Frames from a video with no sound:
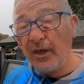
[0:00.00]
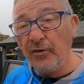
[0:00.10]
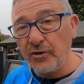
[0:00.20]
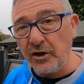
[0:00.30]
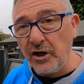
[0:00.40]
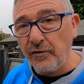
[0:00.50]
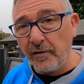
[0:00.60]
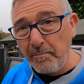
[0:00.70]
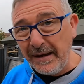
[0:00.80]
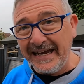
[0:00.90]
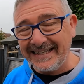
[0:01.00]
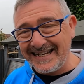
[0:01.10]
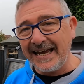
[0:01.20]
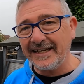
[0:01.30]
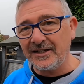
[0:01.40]
And also you can go for bigger
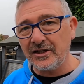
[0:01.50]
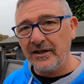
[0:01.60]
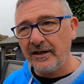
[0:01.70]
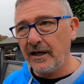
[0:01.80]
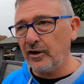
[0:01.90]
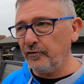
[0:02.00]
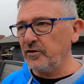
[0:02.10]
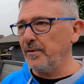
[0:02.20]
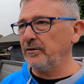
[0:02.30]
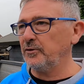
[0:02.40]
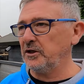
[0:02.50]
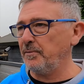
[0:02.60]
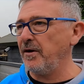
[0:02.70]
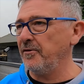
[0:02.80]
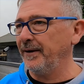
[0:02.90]
tanks. I'd love to be able to
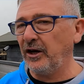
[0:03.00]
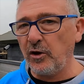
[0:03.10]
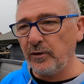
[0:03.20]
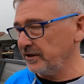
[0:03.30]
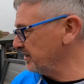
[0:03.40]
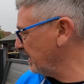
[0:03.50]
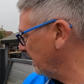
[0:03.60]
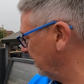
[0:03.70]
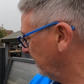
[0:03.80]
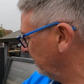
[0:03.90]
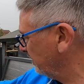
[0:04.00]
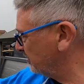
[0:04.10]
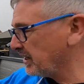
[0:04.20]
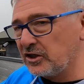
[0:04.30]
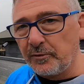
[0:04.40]
experiment and go with a tank that
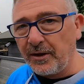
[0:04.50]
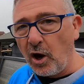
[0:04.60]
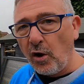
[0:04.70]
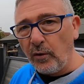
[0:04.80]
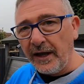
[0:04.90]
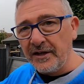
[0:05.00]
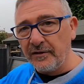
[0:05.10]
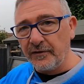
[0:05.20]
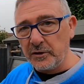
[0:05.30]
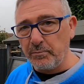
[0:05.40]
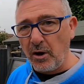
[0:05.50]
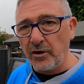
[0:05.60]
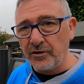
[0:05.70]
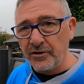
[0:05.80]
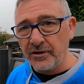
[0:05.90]
takes up the whole end of this
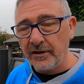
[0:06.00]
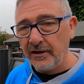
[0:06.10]
pond.